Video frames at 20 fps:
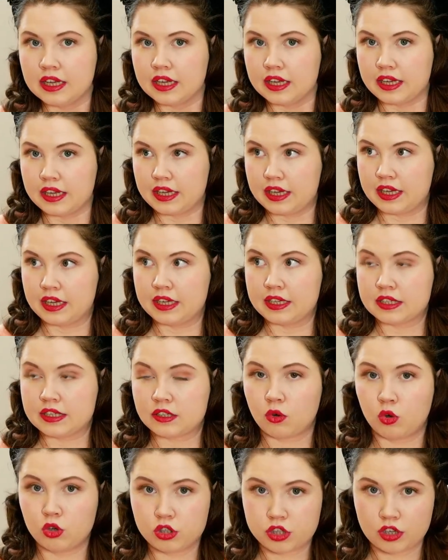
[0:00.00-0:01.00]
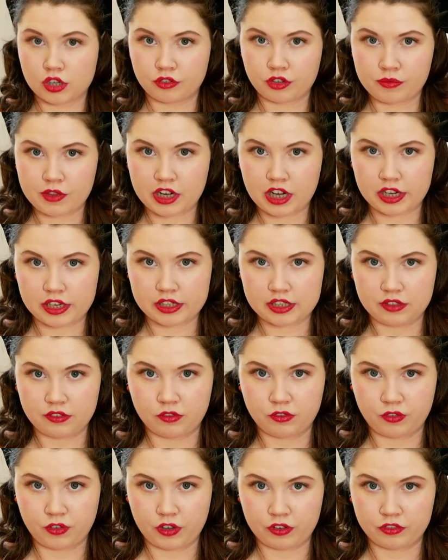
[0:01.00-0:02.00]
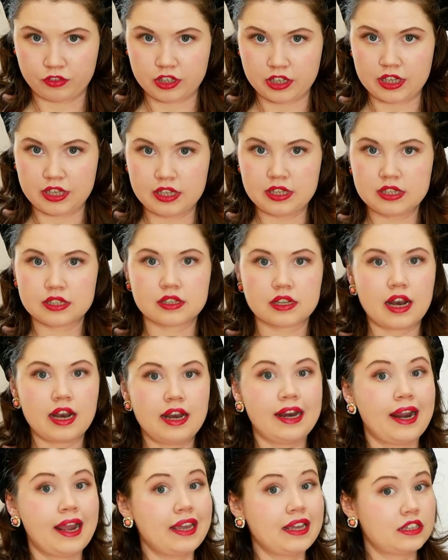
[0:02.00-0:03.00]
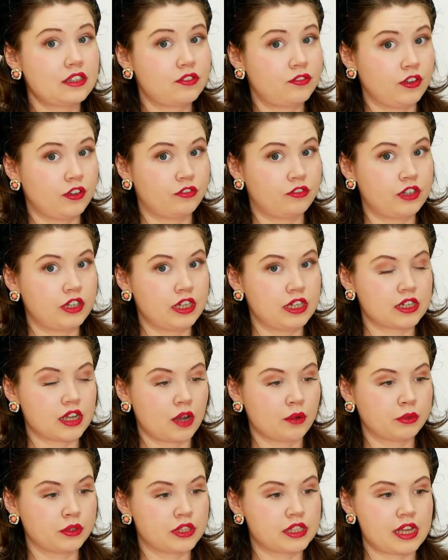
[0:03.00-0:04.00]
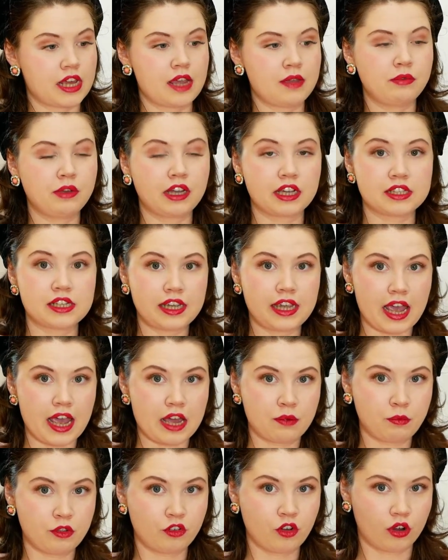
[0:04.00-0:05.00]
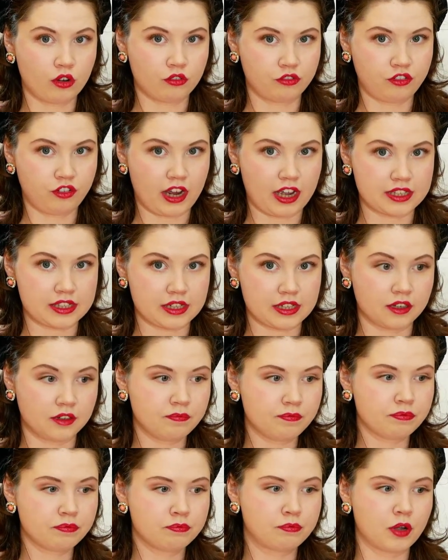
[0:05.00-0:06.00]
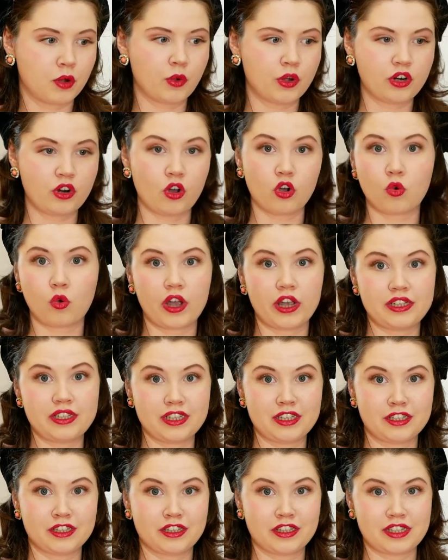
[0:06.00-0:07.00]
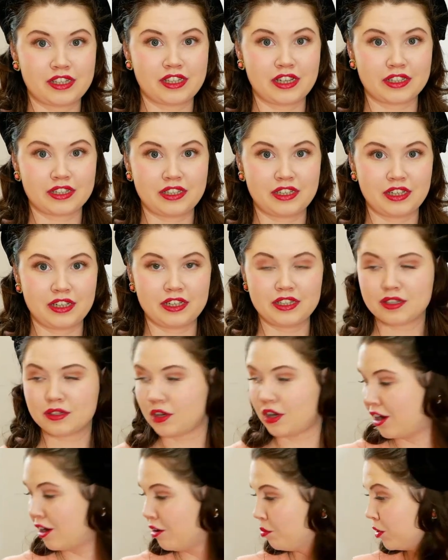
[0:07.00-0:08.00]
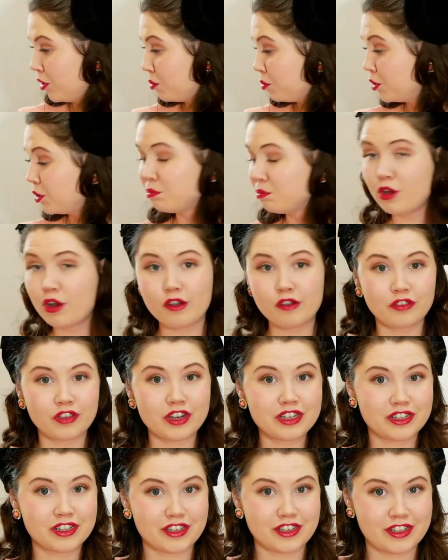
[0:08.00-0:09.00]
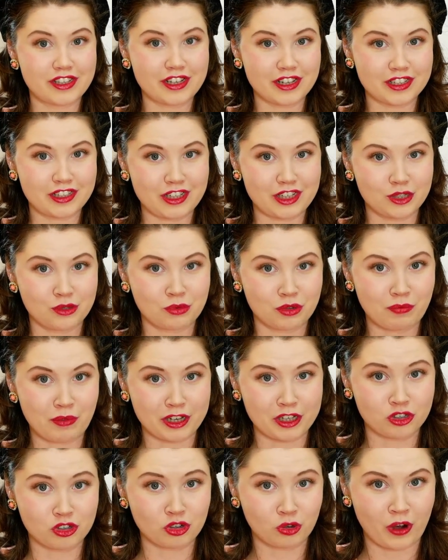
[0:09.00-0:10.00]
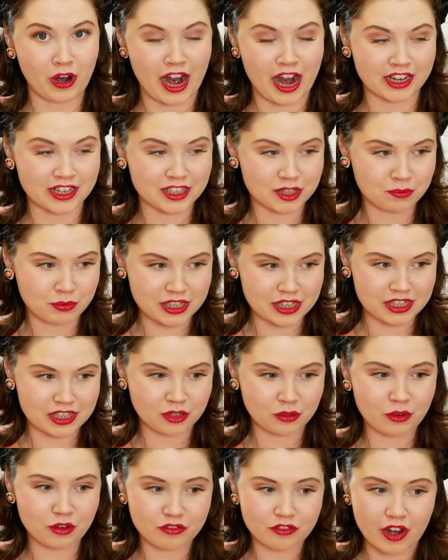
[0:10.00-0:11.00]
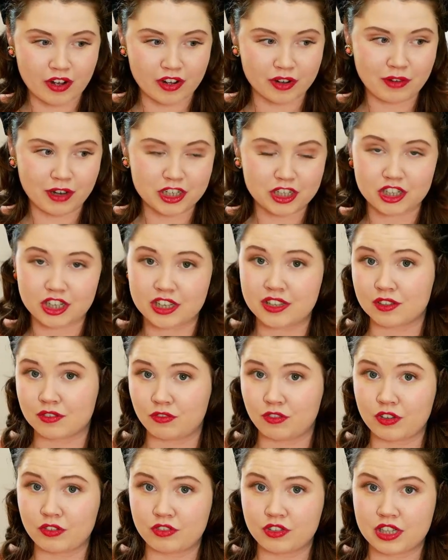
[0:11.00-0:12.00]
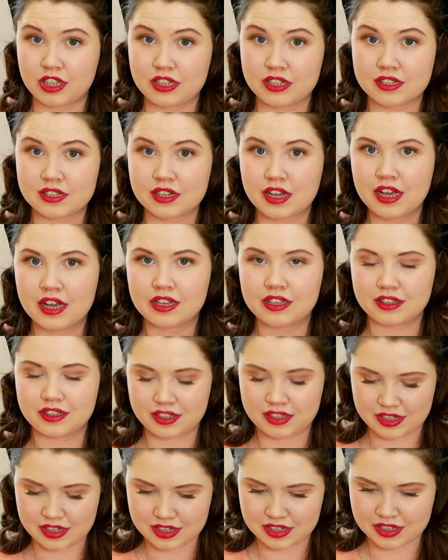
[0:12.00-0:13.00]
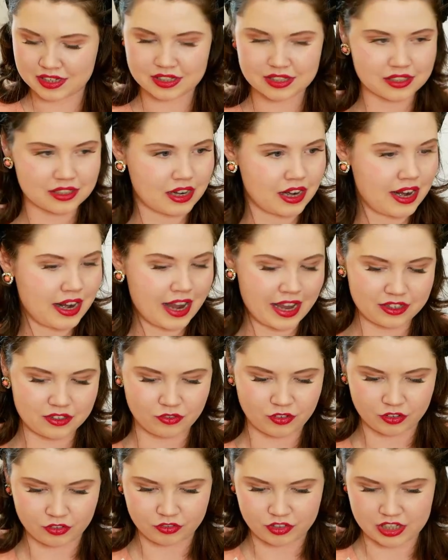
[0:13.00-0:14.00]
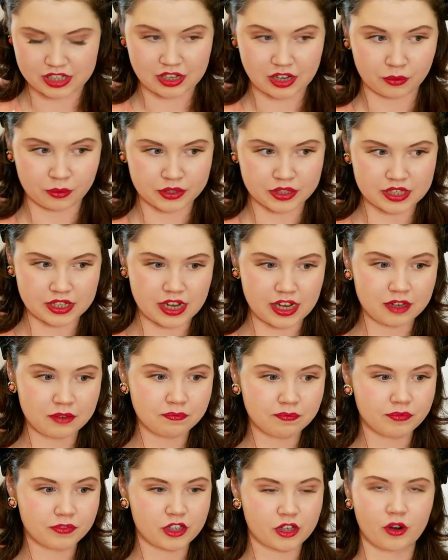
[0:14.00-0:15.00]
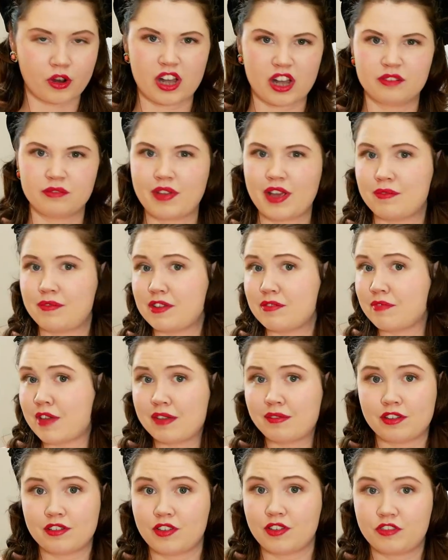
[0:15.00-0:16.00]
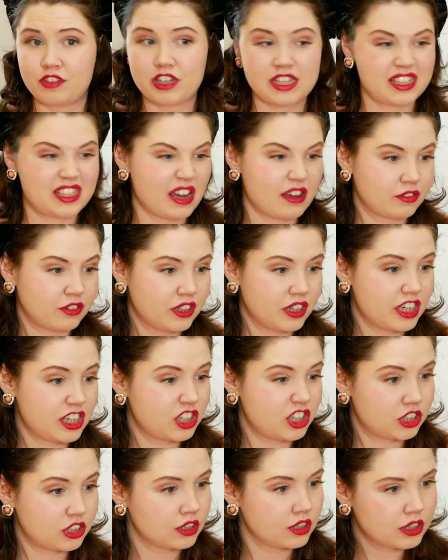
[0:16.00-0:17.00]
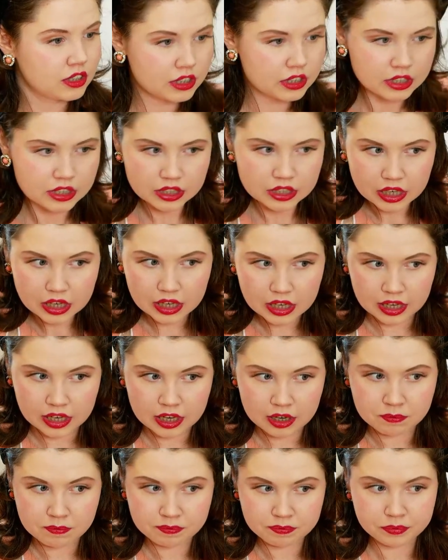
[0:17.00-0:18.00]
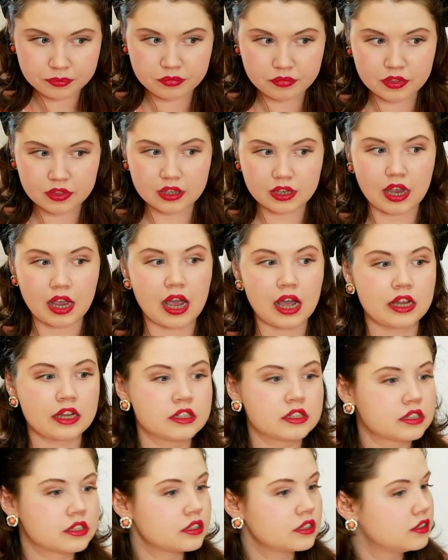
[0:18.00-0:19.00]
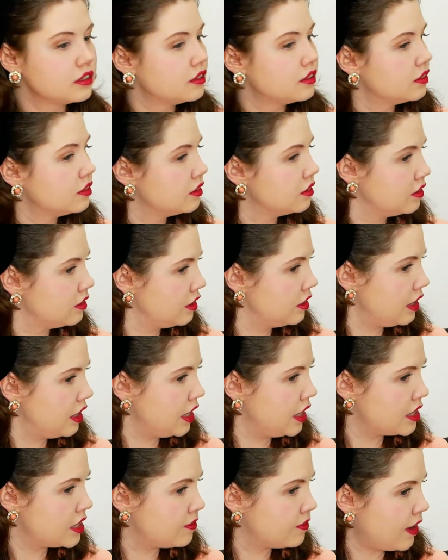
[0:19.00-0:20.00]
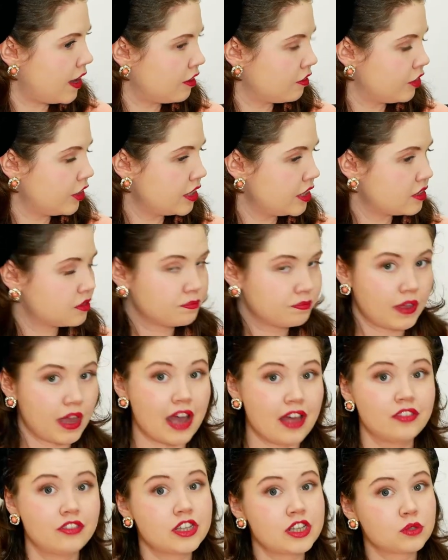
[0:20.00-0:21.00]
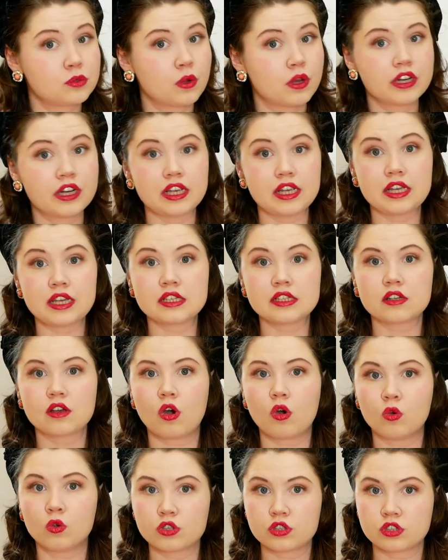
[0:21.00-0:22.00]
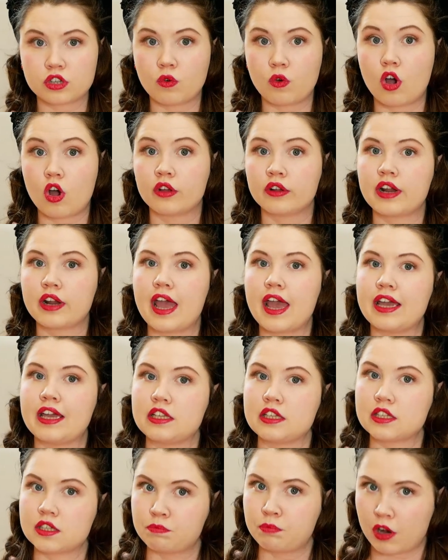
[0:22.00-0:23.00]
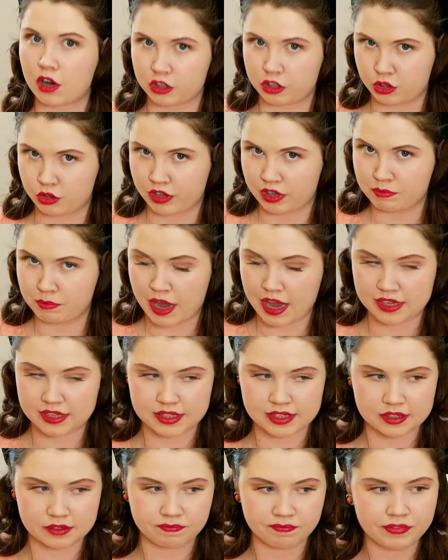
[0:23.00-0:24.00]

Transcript: is also from the 1950s, late 50s, I would say, because again, we've gone flatter, but we're not quite into the 60s. Uh, we'll, we'll move into the 60s with my straw hats, but still, we're very much in the 50s this is late 50s, I would say. So kind of maybe maybe 57-ish. Um, and it's velvet. And this one is also on a sparterie base.